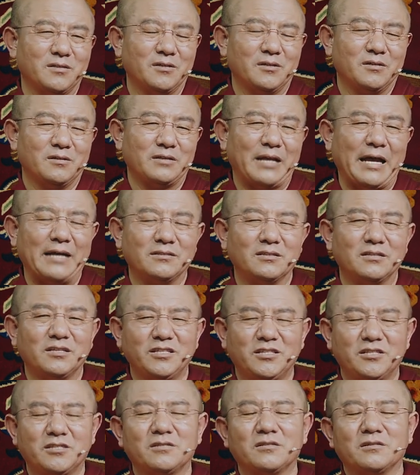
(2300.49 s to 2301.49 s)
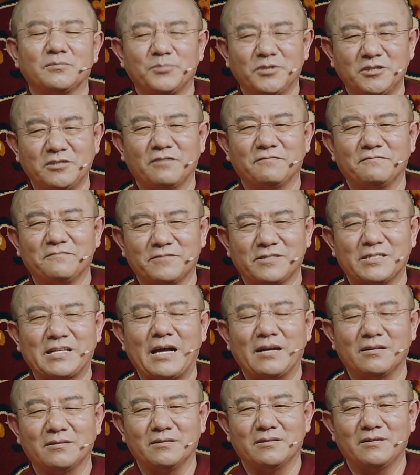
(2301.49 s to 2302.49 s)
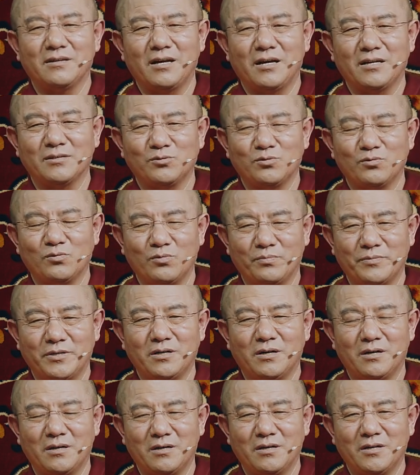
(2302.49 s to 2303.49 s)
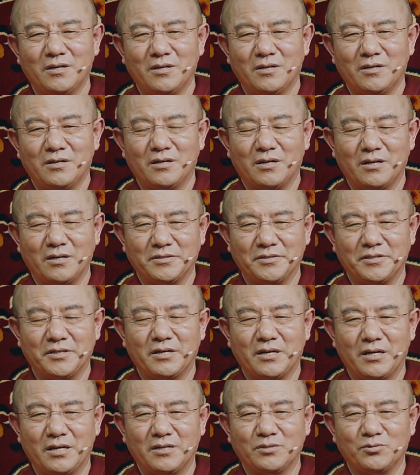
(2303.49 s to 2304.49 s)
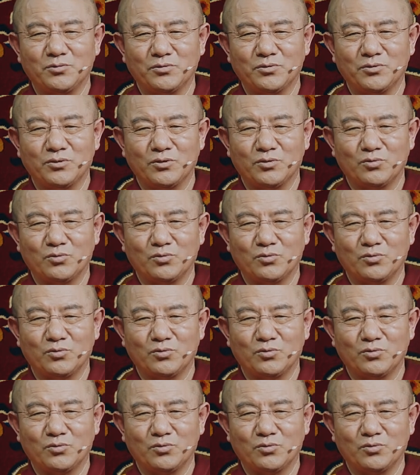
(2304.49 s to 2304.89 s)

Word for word: you might be quite uh, disappointed because today we're not going to